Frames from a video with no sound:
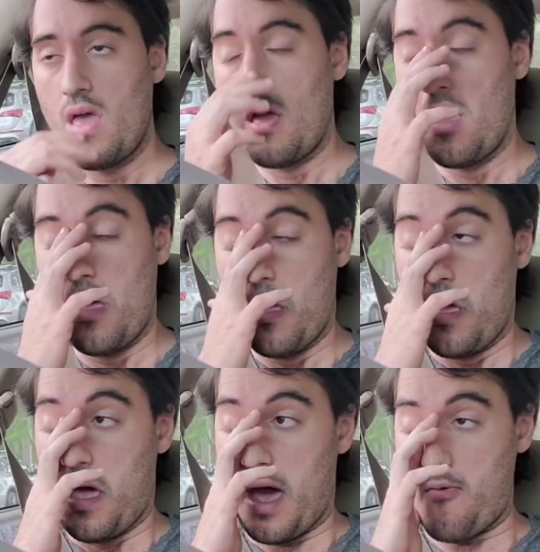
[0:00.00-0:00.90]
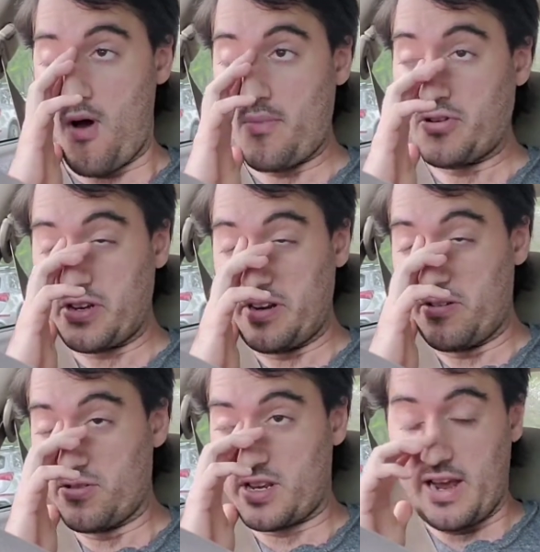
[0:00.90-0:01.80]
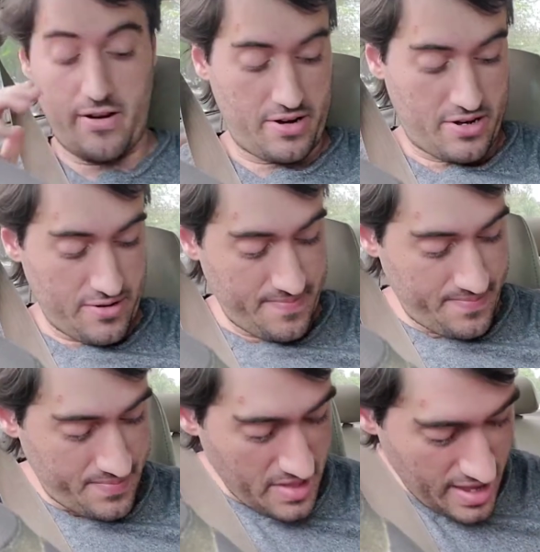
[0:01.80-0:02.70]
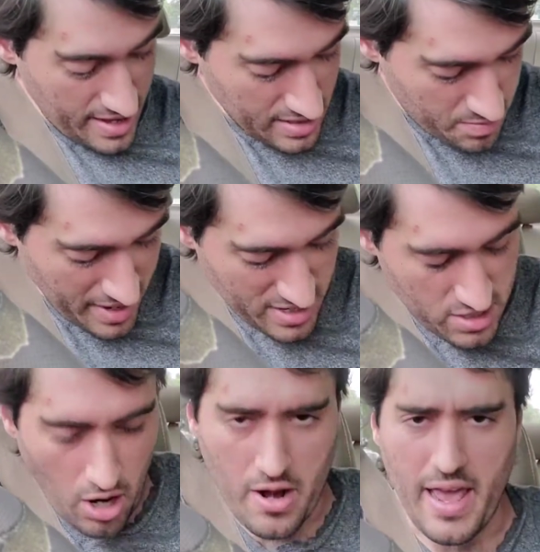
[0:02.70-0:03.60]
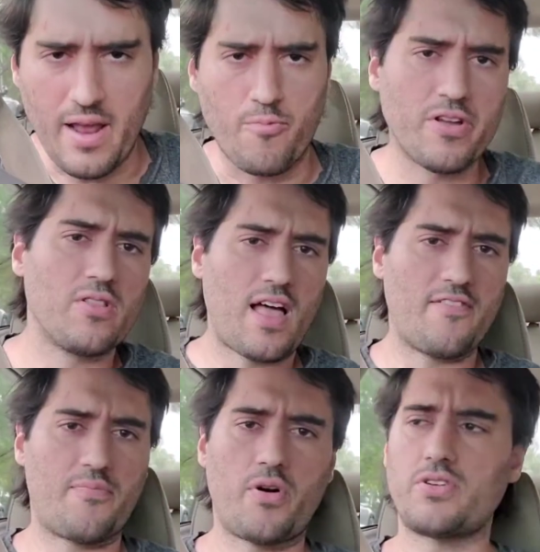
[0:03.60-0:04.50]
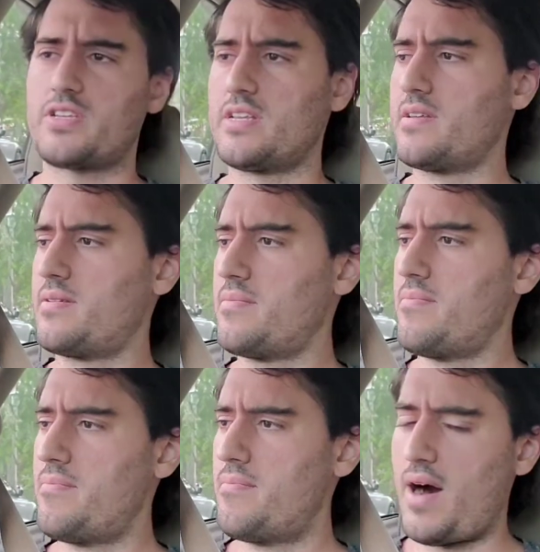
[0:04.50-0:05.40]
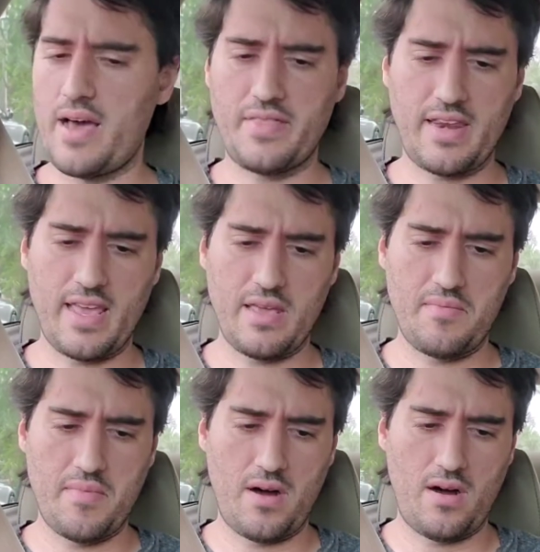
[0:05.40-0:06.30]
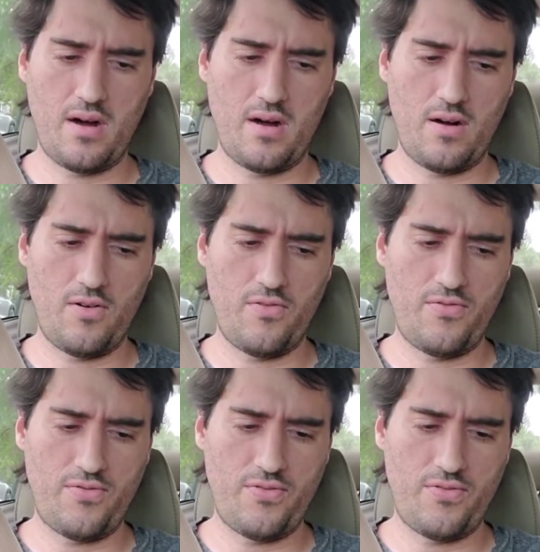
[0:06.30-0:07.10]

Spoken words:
And Robert De Niro's character is based on a real life person by the name of